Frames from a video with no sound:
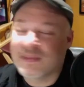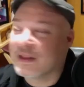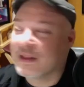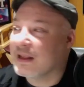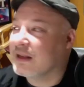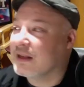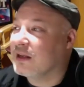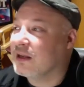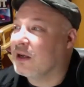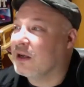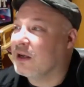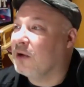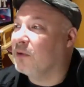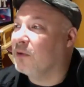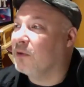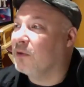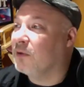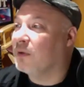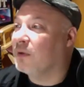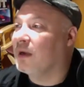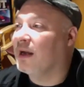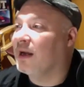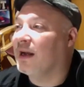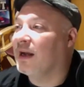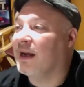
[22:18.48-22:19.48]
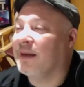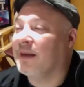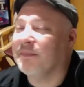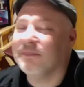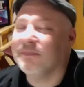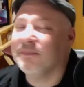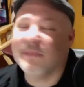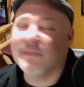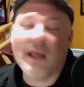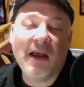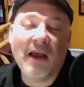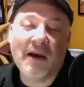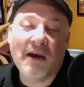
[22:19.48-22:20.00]
No,
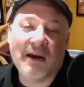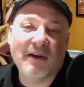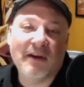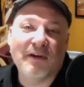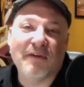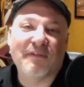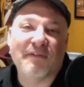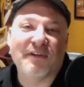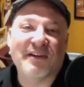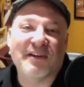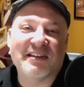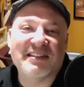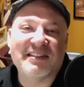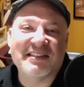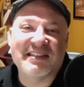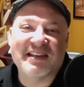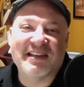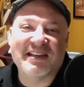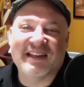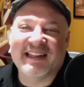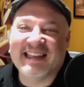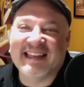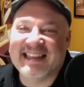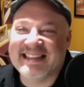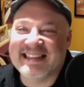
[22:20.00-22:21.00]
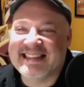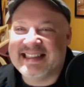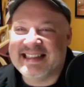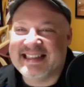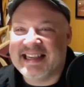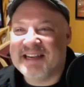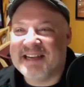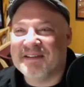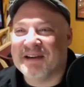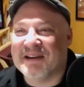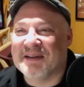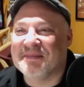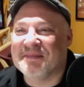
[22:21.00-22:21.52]
I don't know if they're necessarily a
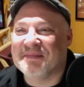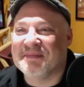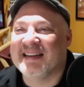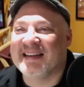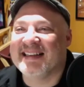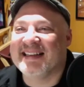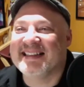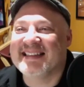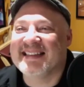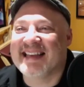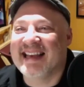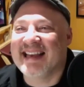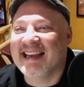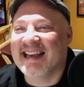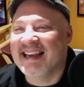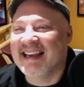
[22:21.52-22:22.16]
secret, but